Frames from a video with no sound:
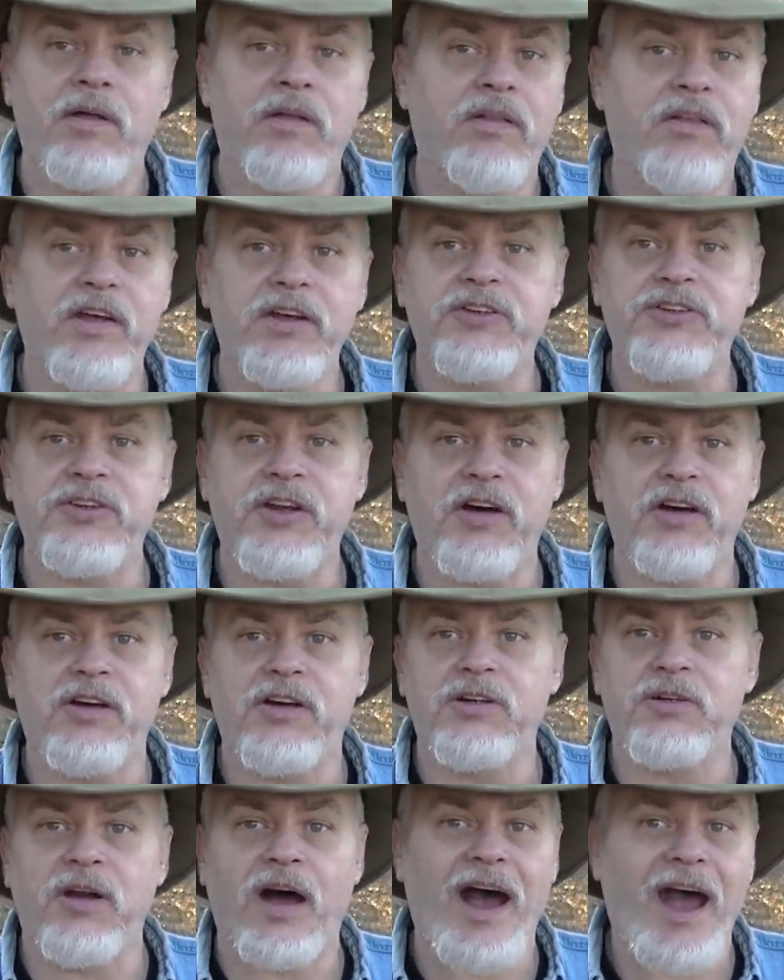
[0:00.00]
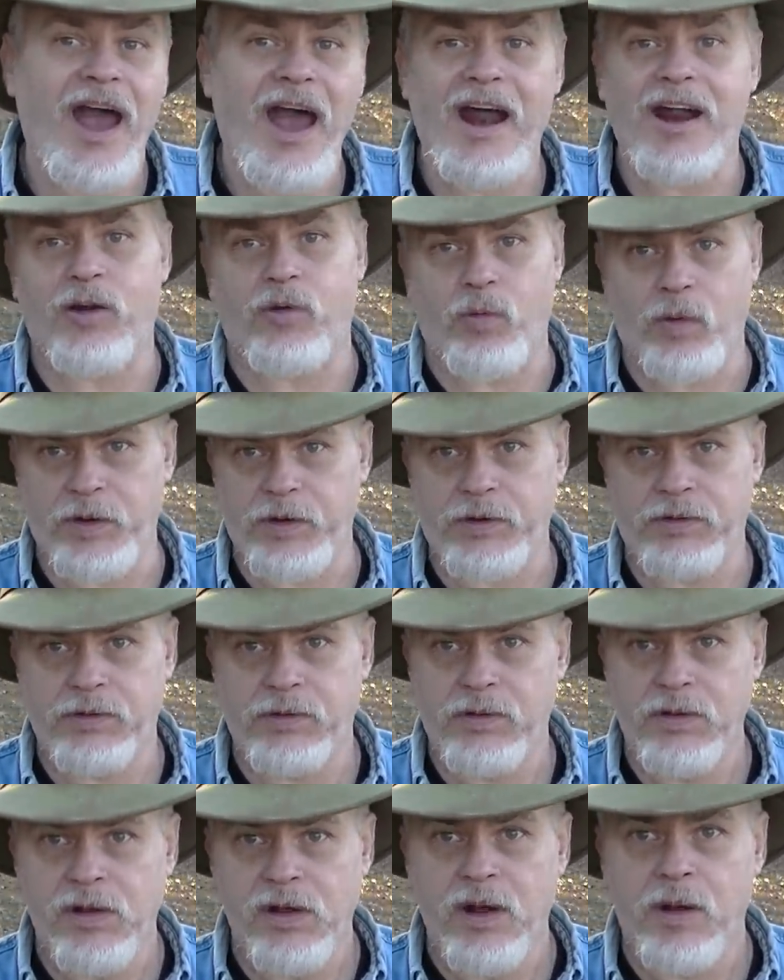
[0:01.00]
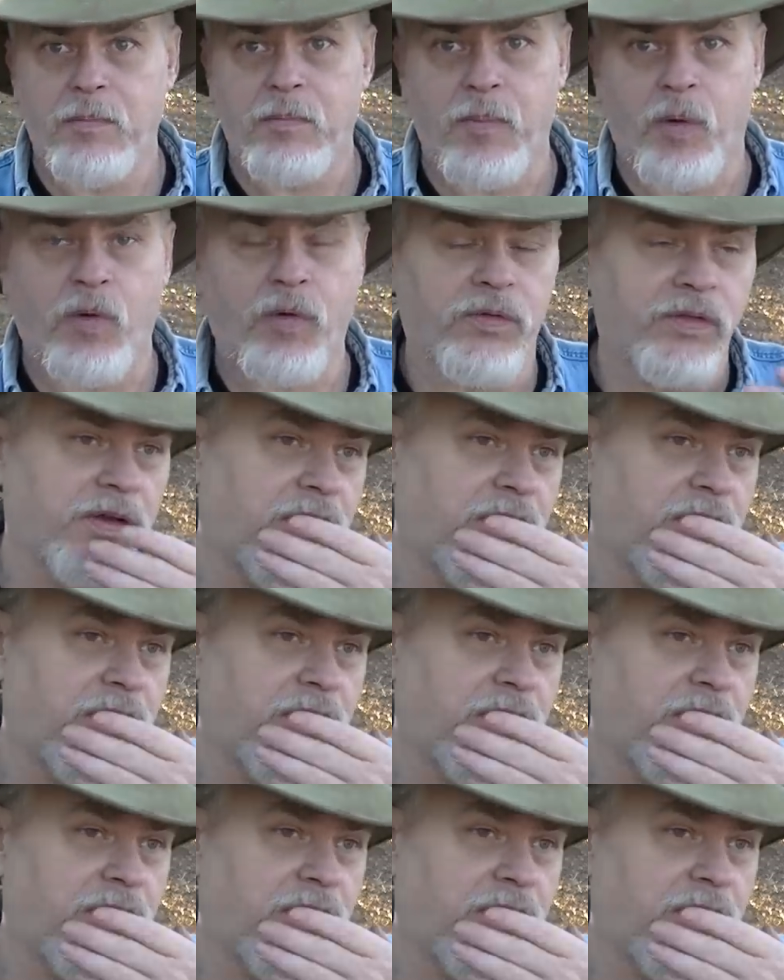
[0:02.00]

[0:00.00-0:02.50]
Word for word: This does adequate, more